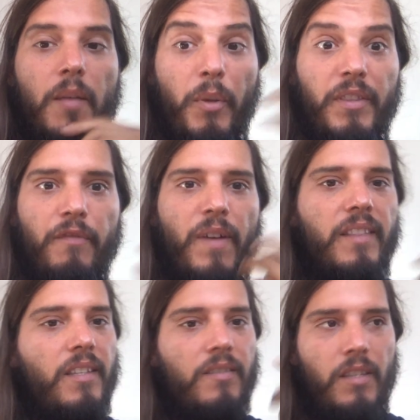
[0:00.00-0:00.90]
but the
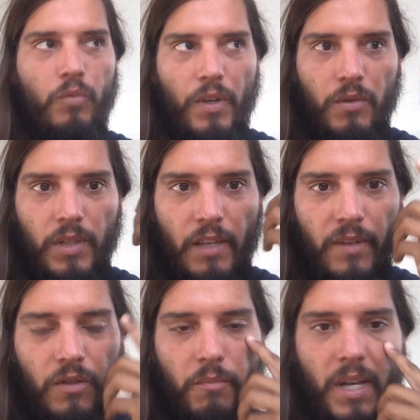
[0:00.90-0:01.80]
fantasies where you live
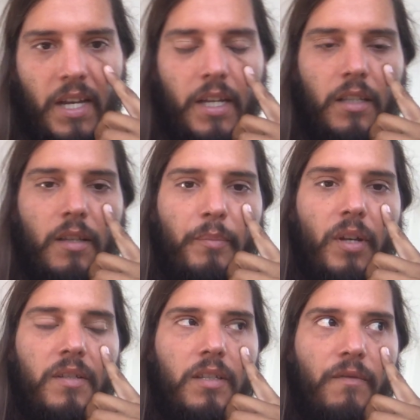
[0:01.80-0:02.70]
in your mind, the
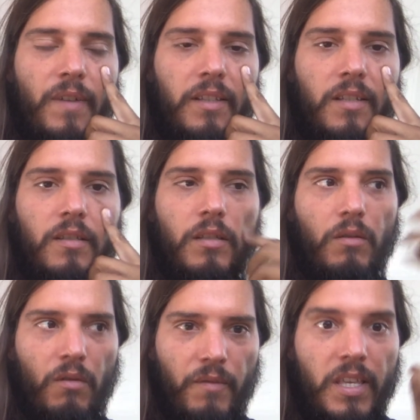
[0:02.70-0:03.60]
positive fantasy
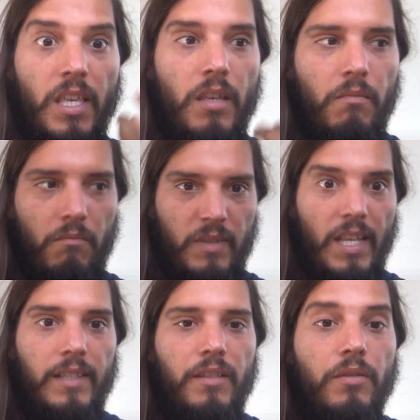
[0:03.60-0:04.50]
of him
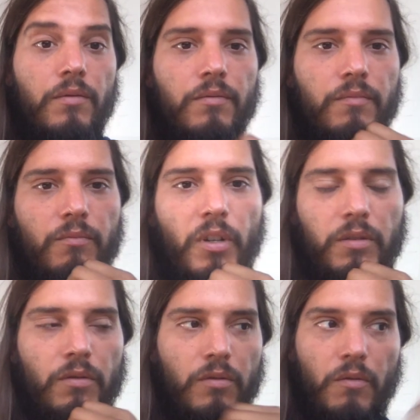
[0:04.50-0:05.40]
telling you what
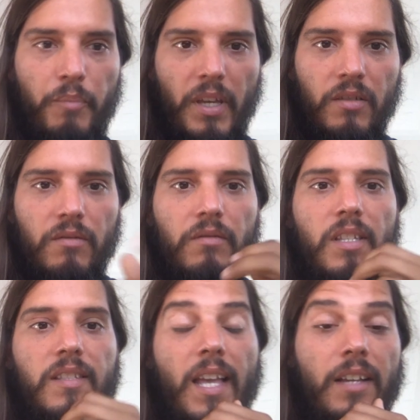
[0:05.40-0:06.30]
to do based on
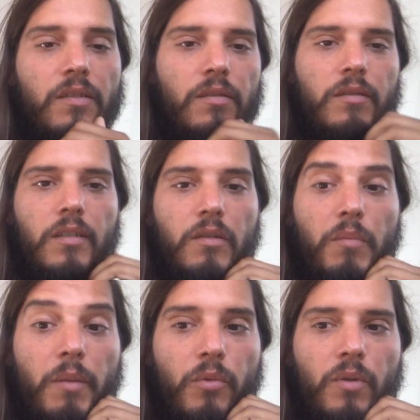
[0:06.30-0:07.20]
his actions and your
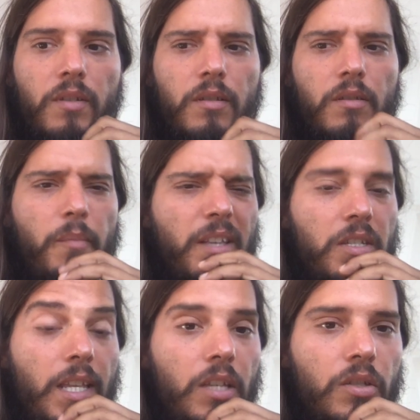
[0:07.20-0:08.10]
memories and
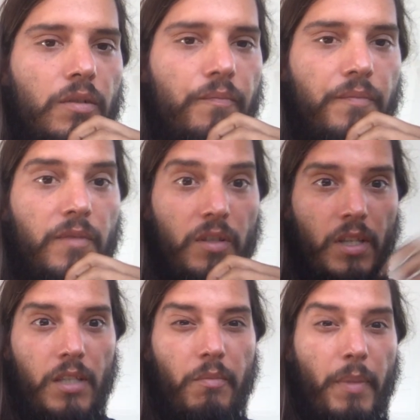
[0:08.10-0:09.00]
imagination. You
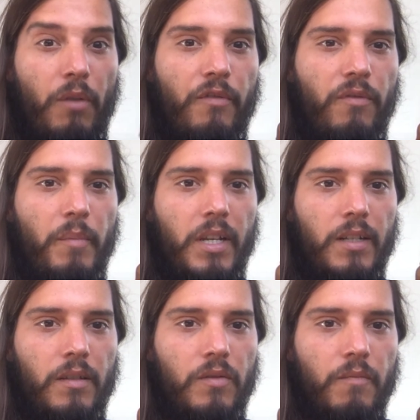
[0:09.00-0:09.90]
see, it's powerful
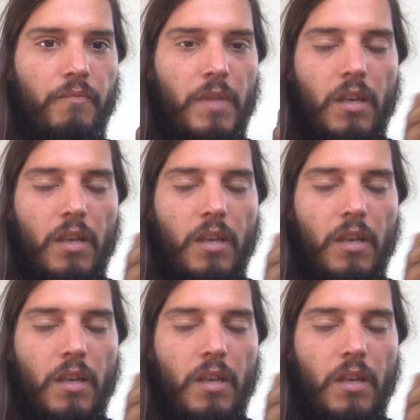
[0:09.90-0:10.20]
mechanism.